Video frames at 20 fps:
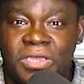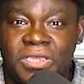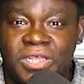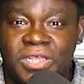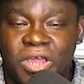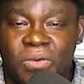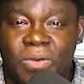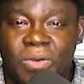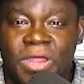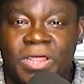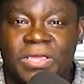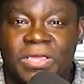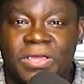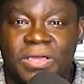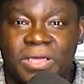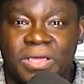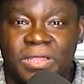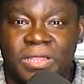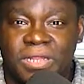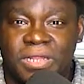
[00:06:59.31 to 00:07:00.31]
you know what?
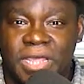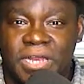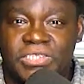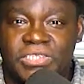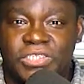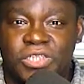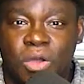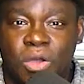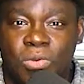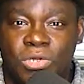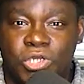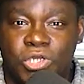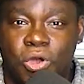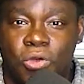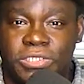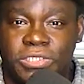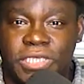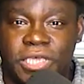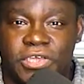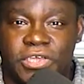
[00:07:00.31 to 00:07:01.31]
Let us know which
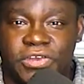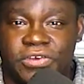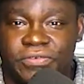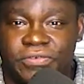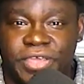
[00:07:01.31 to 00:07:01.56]
hotel you're